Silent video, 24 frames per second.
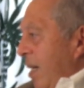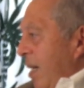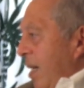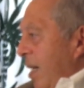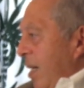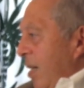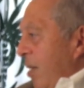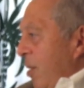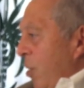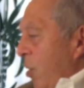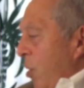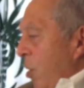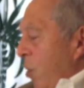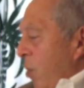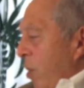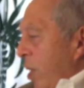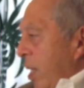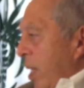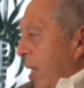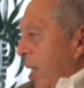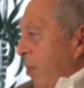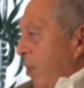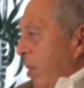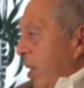And you know,
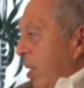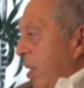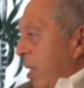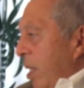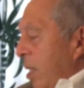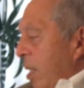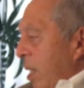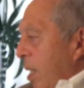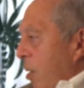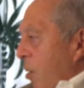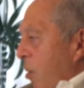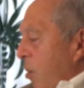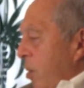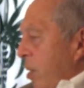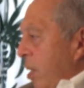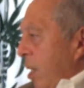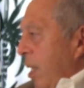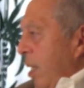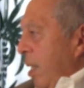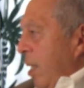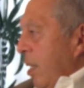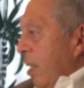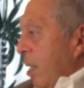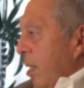when Gabby says, I go
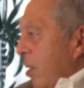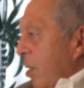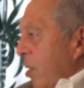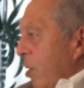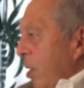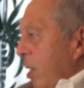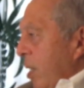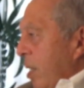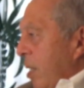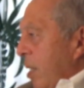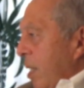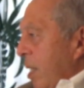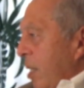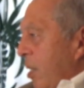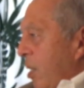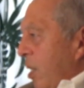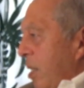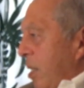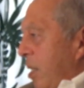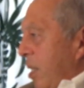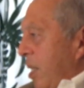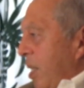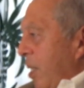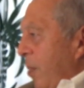sailing in Greece, it
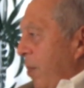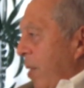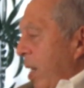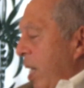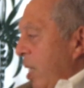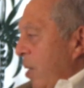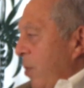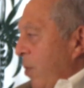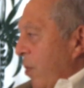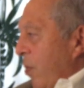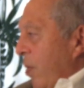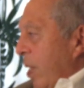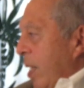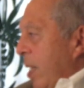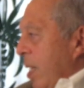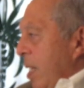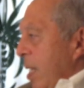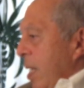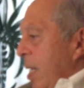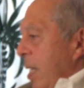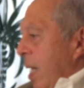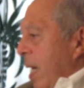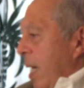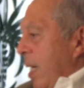just reminds me of
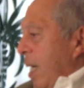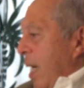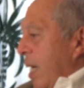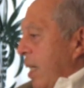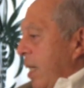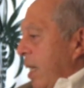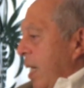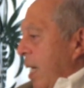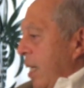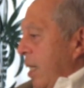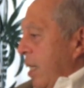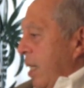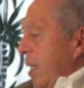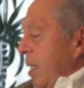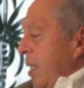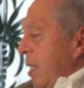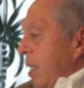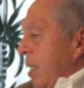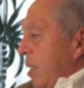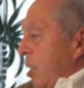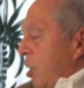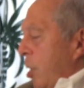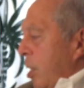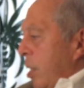that. I think
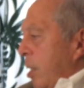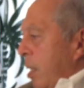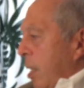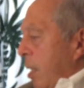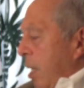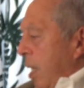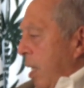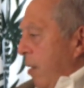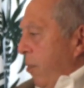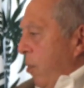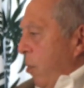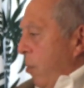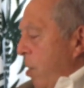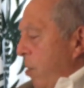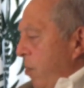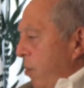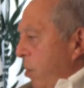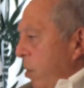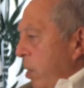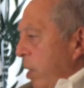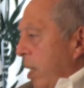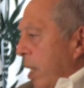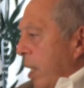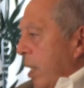it's just a clever way of
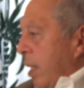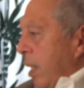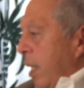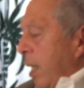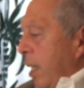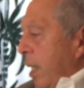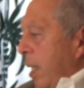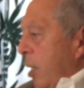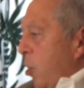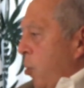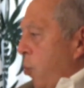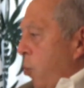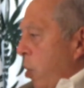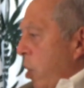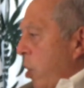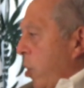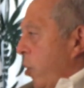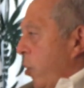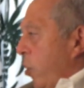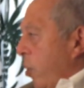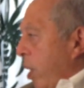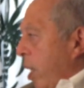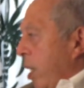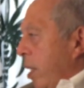doing things. Let's
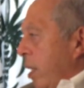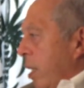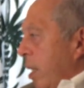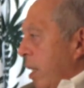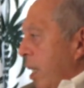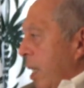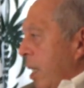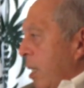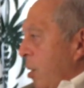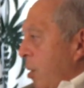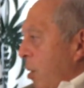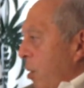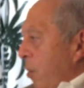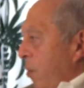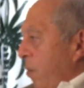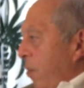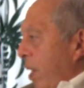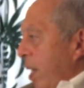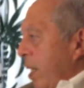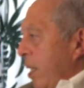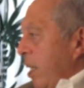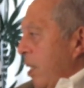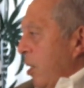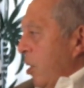work together. Let's not
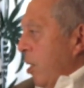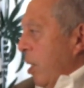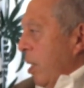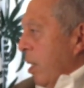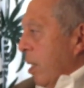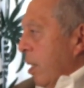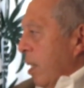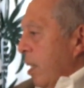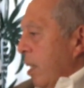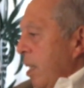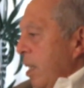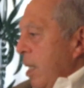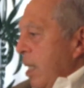fight each other.